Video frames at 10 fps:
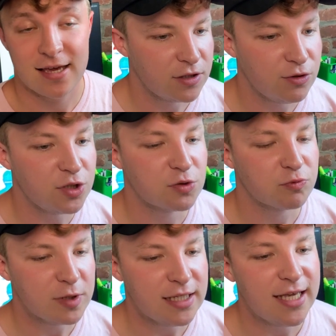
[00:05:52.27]
You just
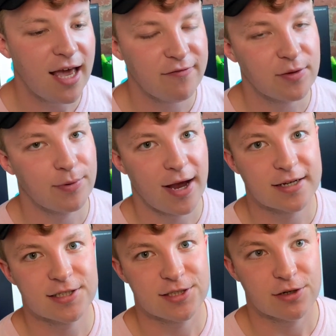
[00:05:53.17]
really have to
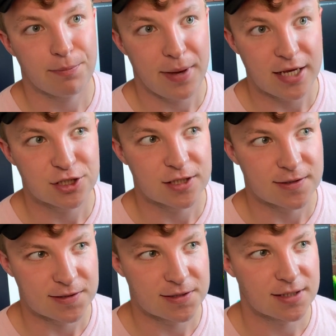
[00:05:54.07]
practice your
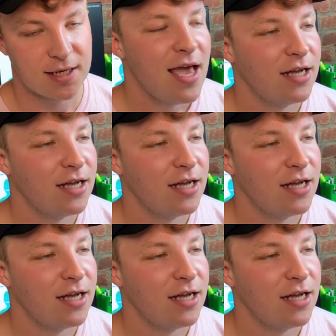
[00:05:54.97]
patience.